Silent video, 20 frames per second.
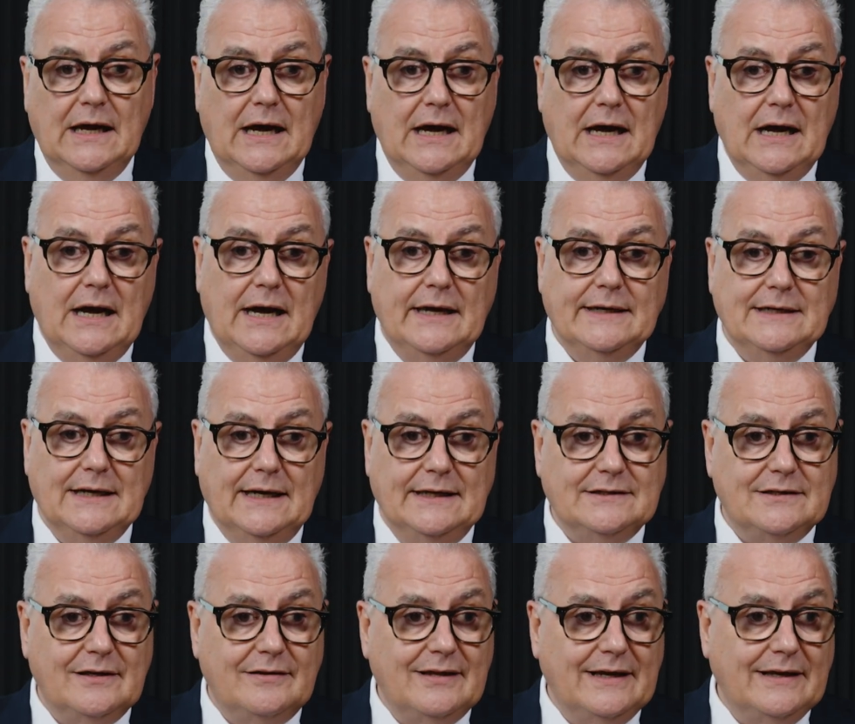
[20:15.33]
I'd like
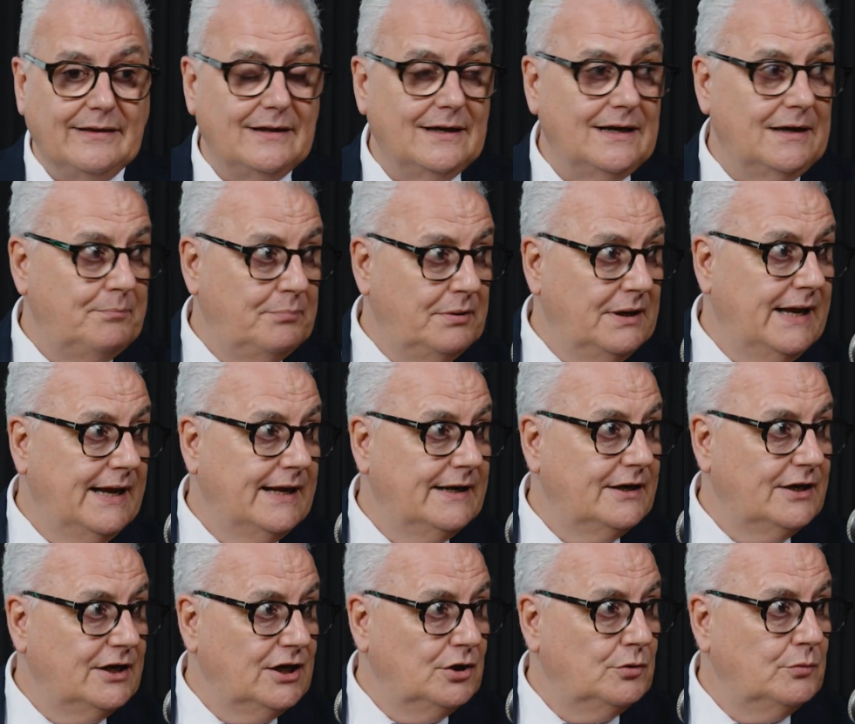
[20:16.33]
to think that I plan
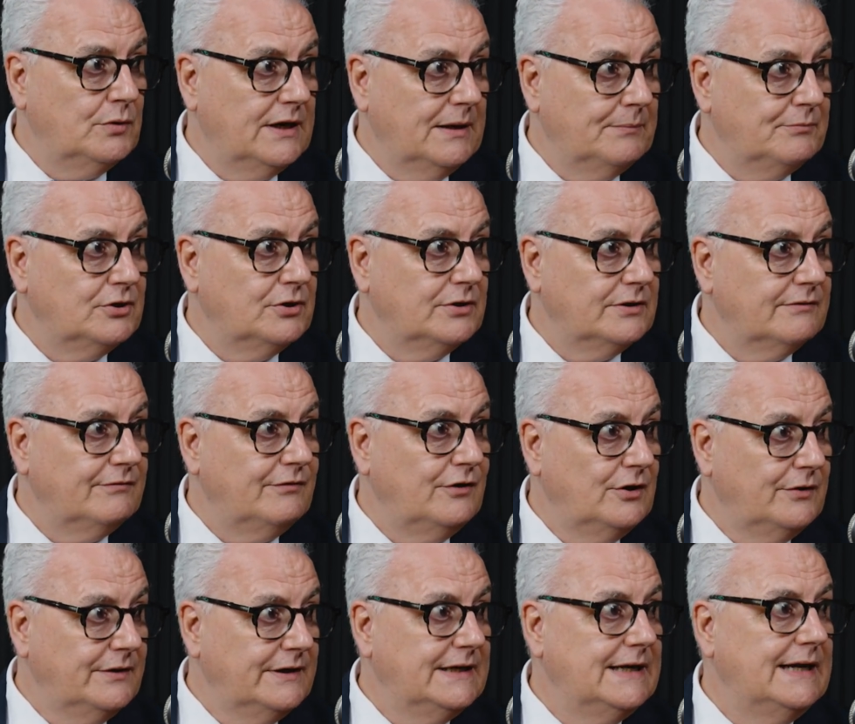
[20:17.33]
and know what I'm doing the
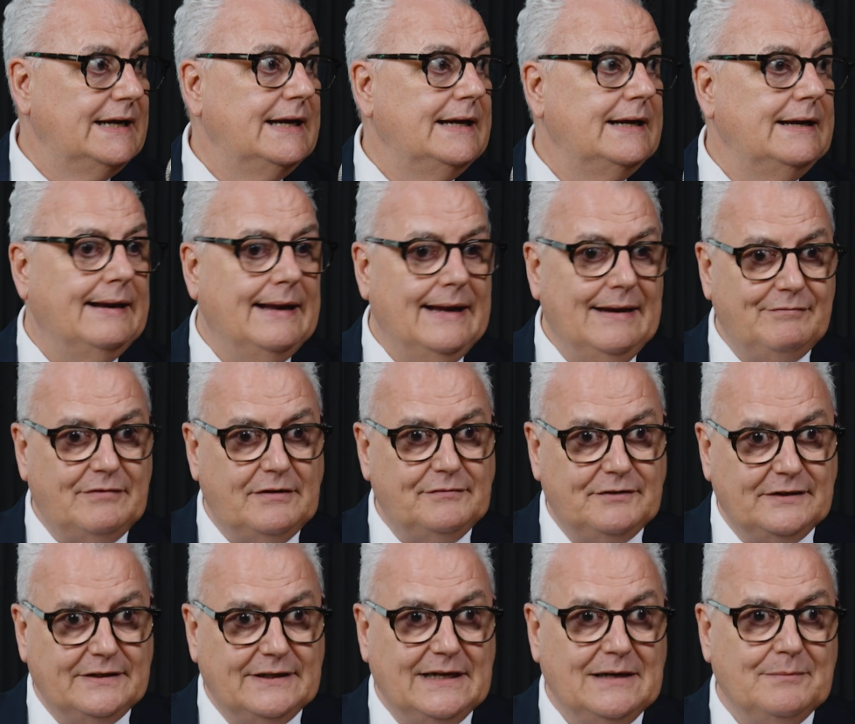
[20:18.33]
following day and have
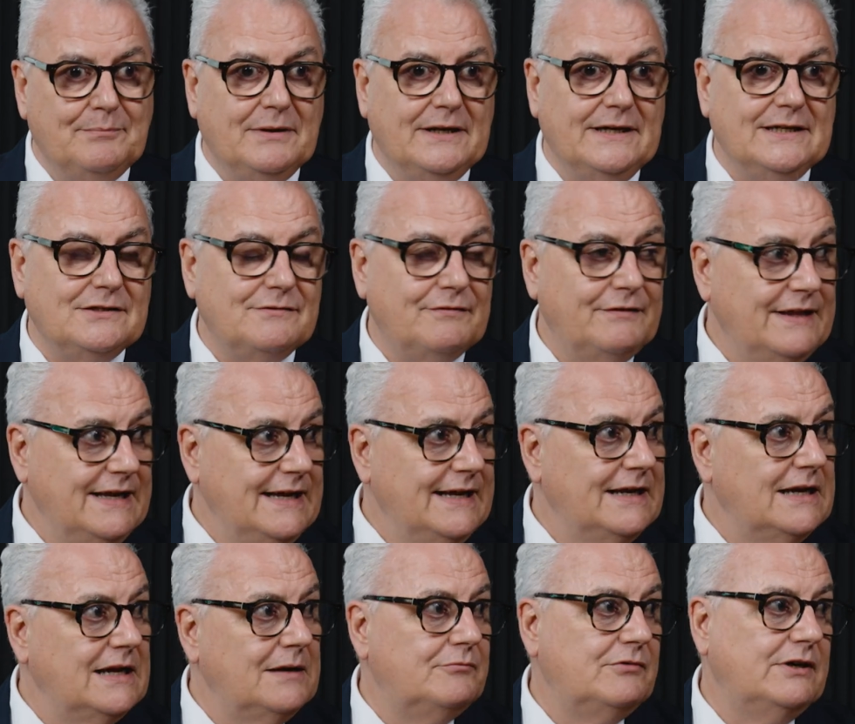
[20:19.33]
everything in place for
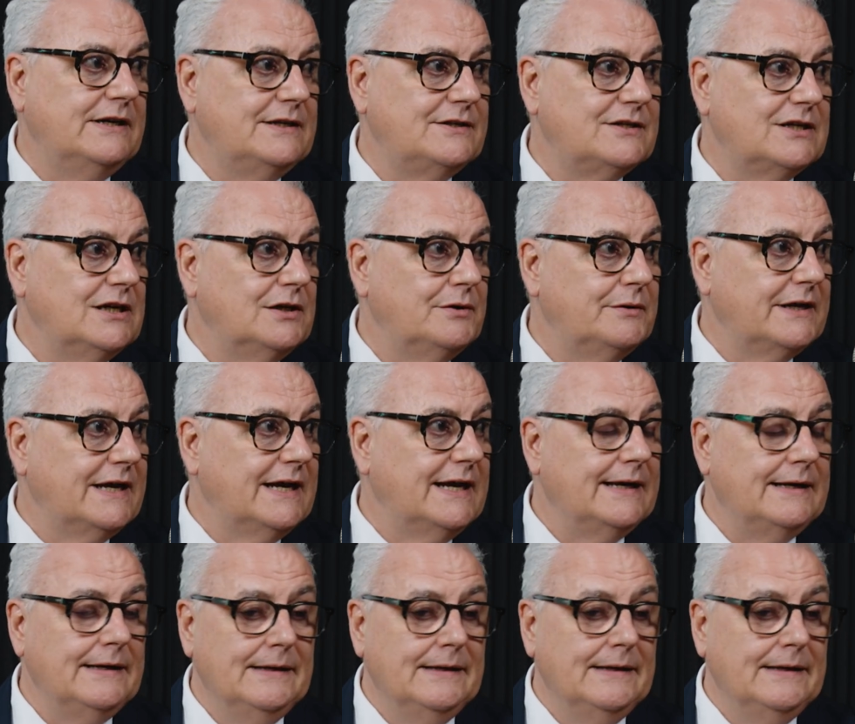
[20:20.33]
that, and I'm ready to go again.